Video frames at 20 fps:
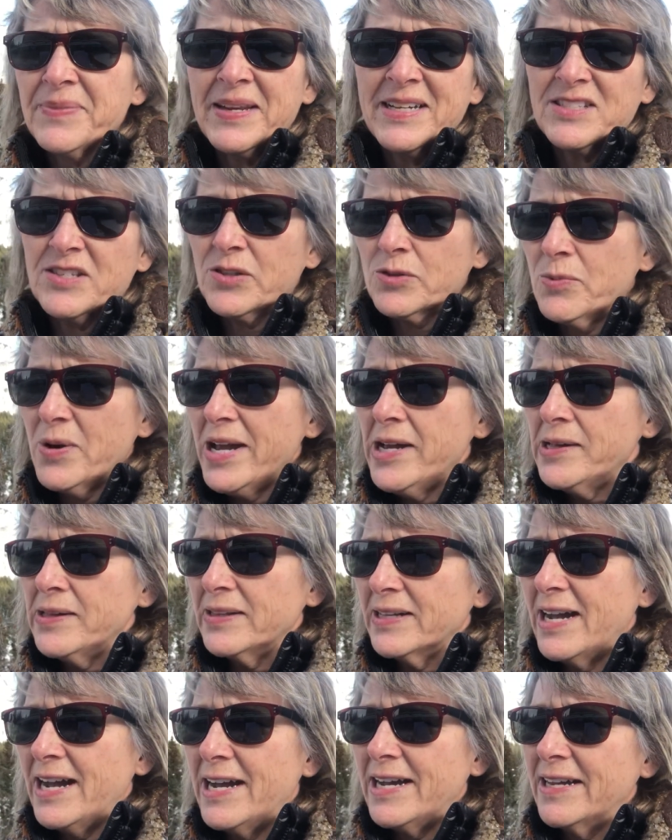
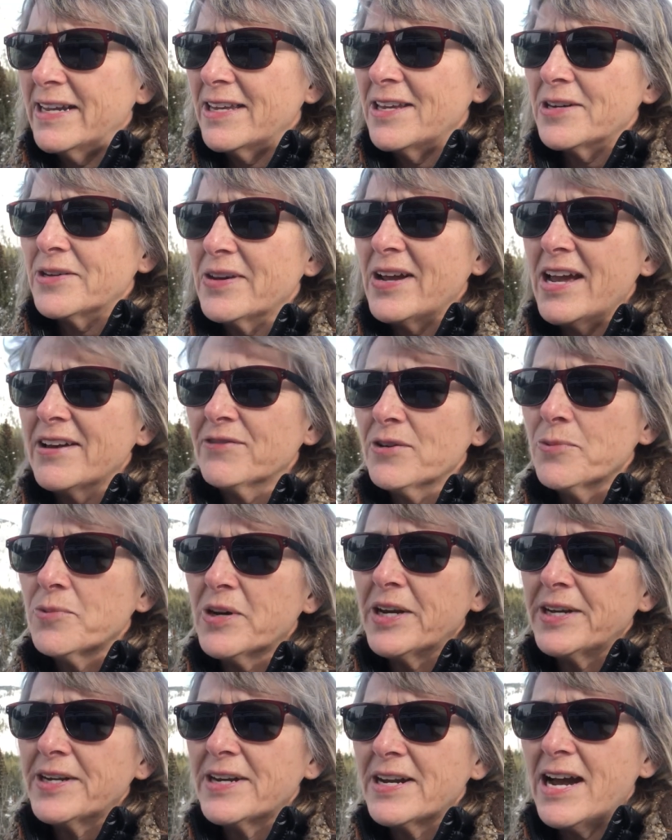Swell,
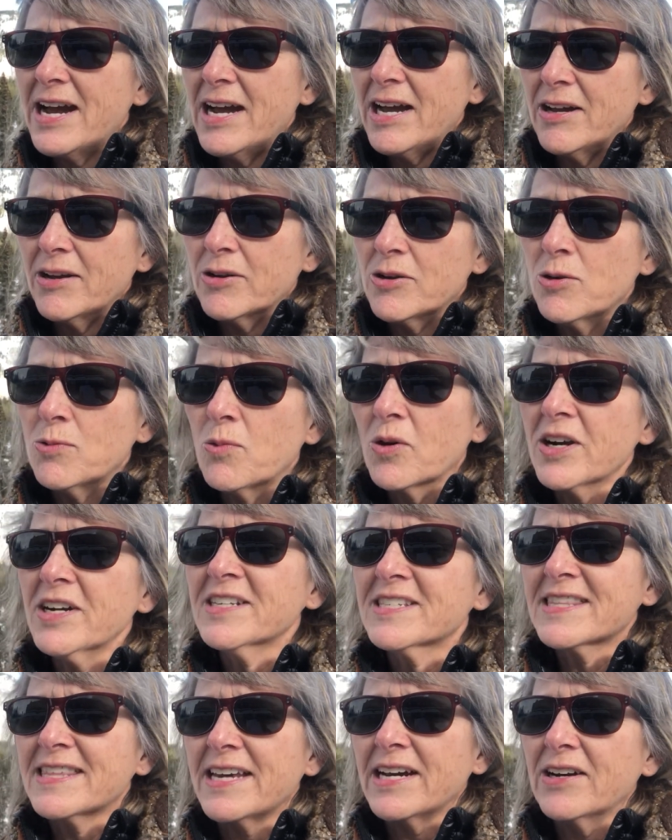everyone who
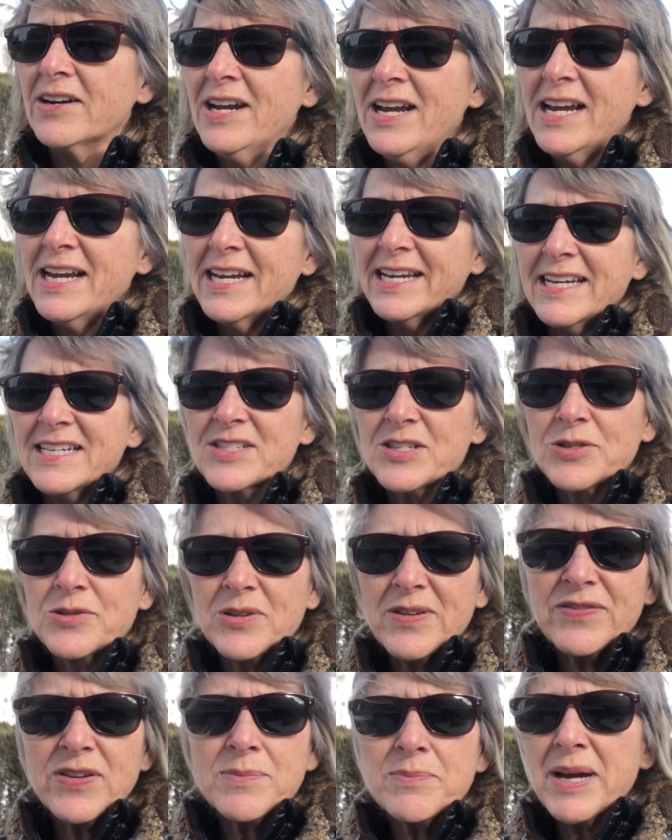works there is
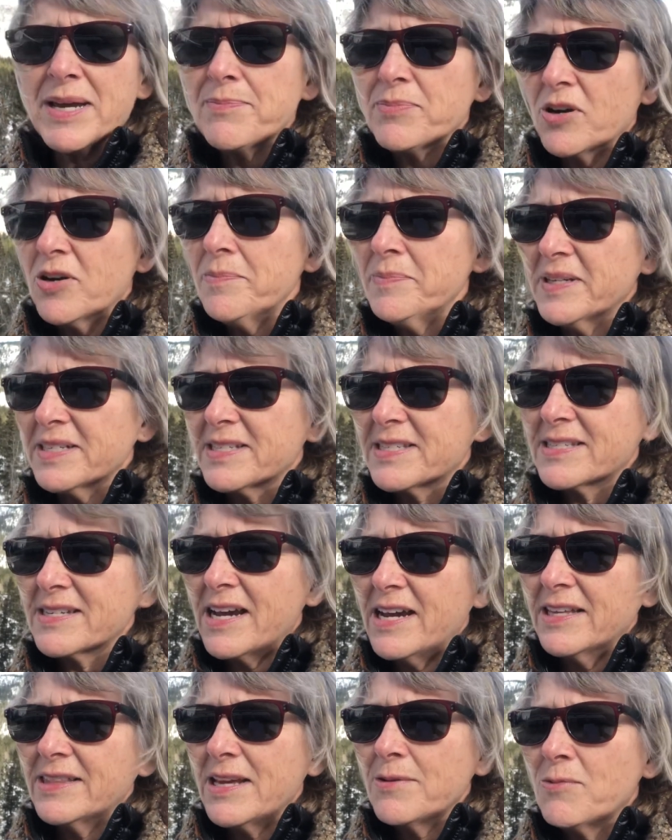driven by purpose.
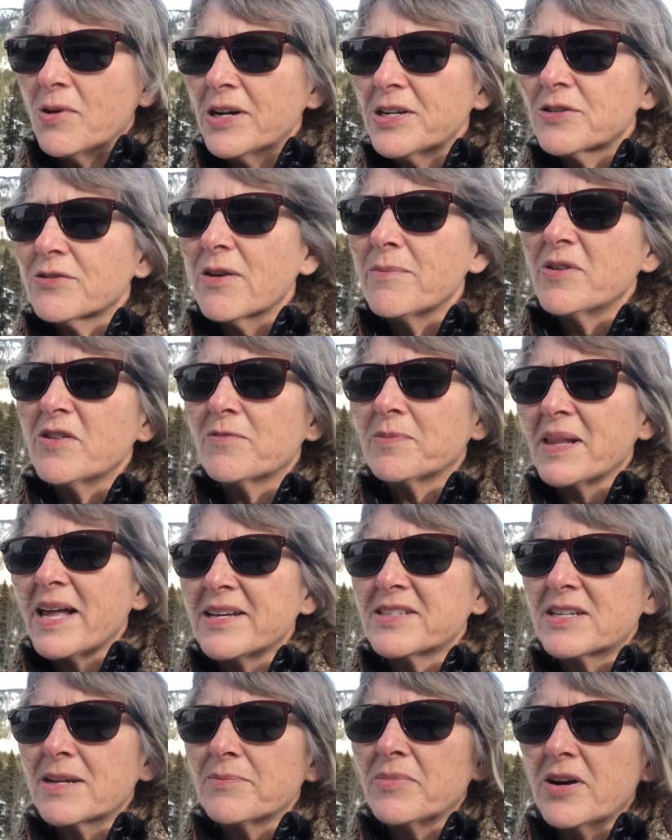They want to remove
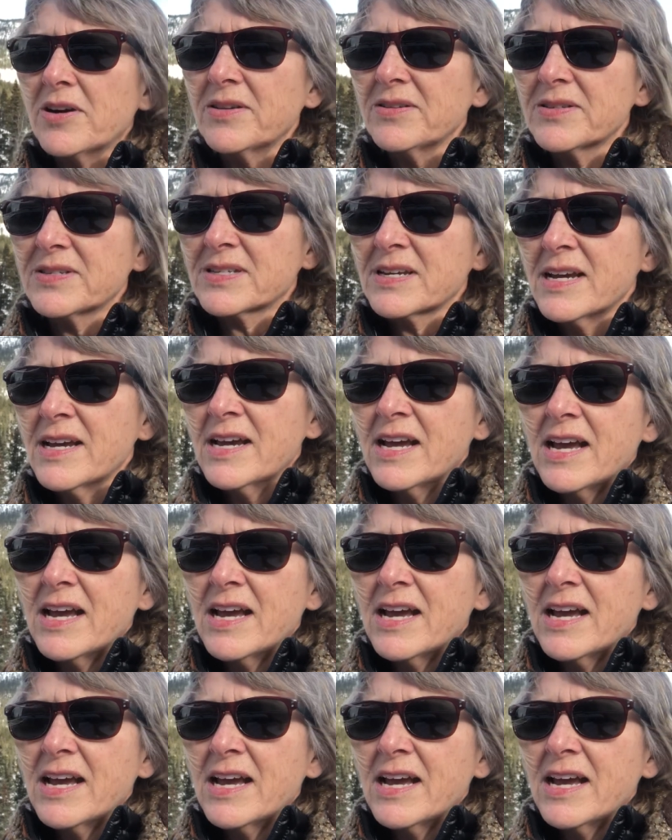plastic bottles